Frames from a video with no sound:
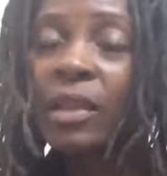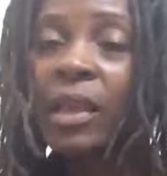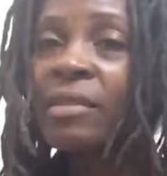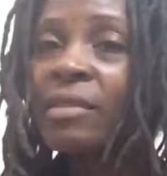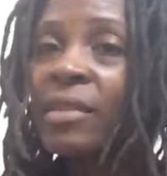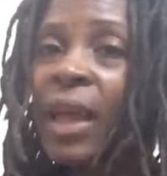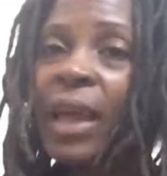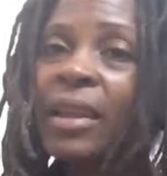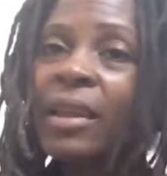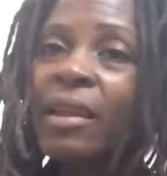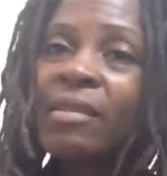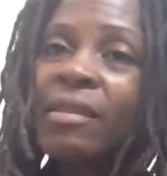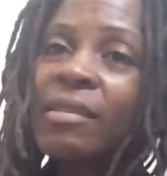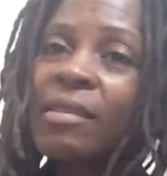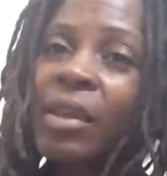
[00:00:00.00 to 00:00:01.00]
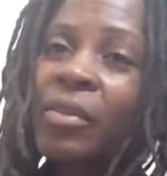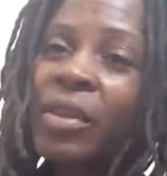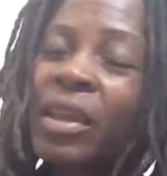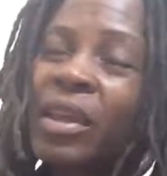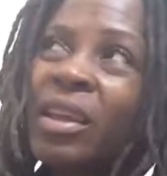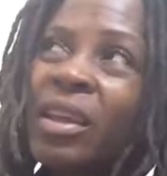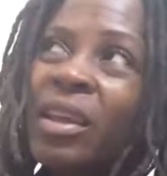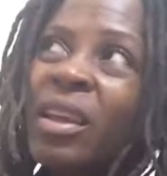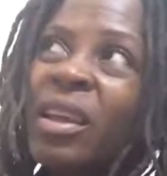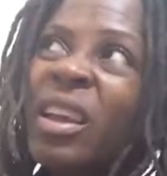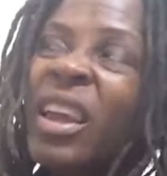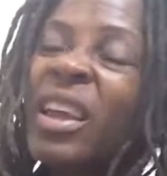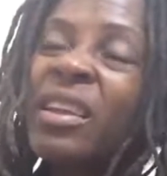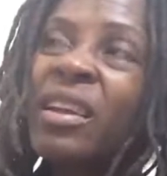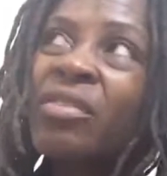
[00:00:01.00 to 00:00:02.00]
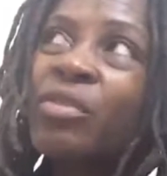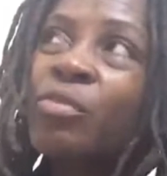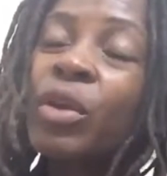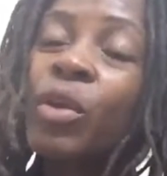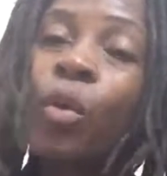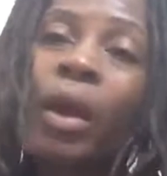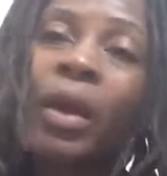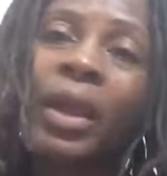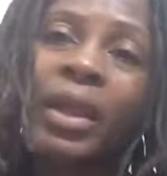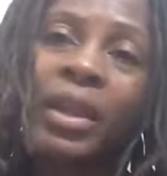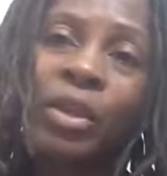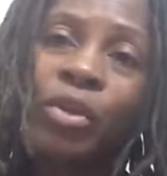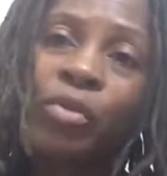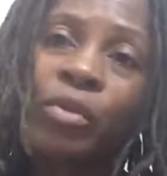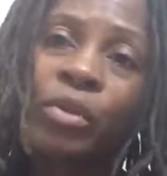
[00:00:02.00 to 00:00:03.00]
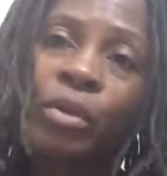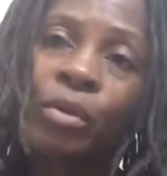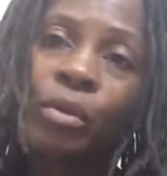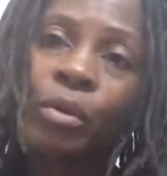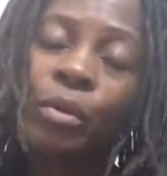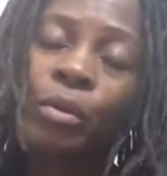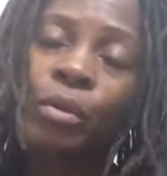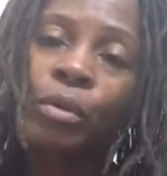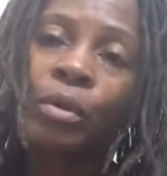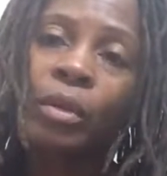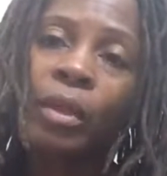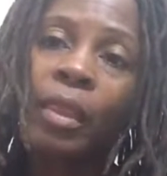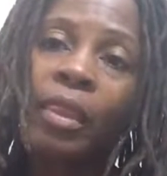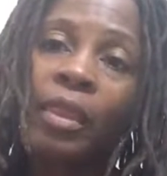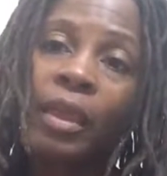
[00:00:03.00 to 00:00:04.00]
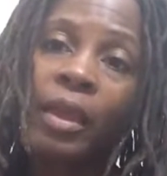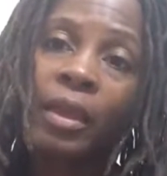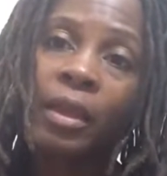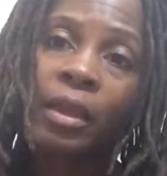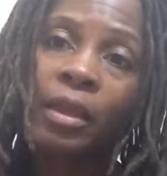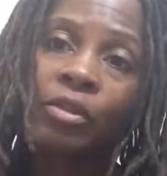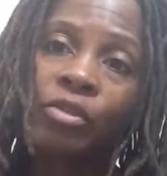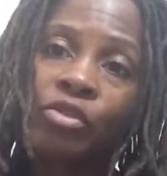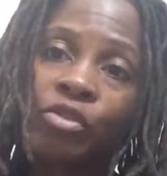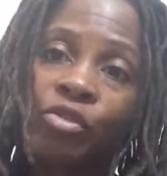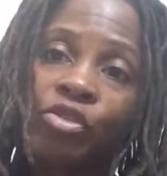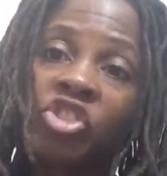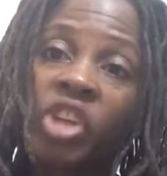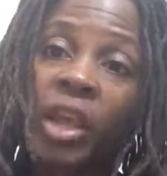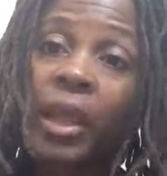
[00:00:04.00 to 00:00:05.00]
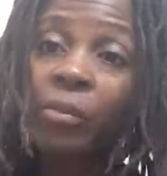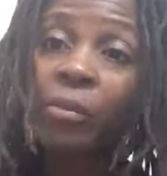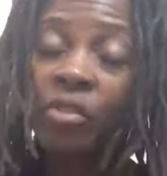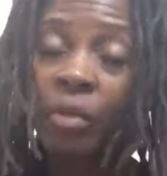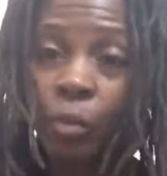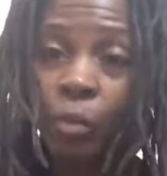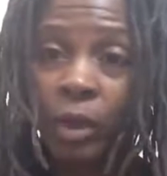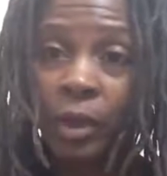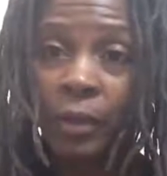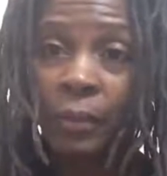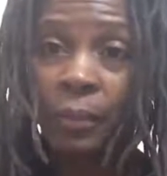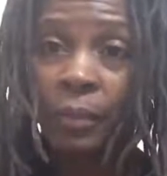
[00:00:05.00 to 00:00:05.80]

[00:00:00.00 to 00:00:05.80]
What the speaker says: It's not necessarily, it doesn't require any critical thinking to shame someone.